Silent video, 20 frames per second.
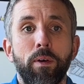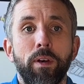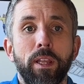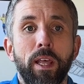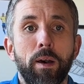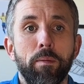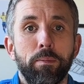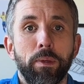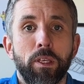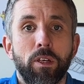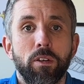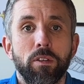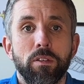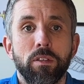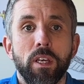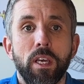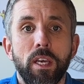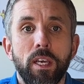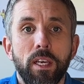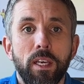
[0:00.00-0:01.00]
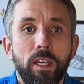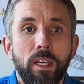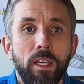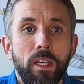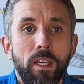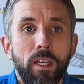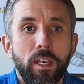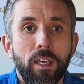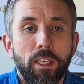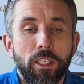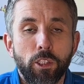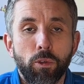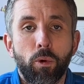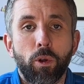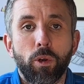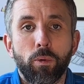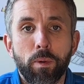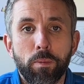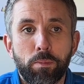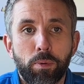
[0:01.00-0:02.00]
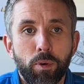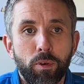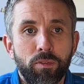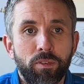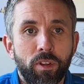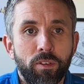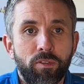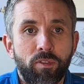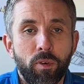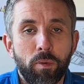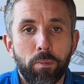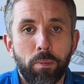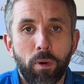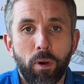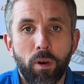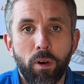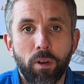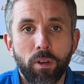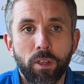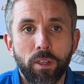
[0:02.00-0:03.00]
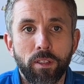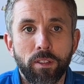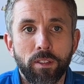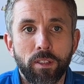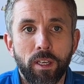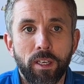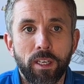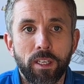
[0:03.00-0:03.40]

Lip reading: of that because you want to improve their football and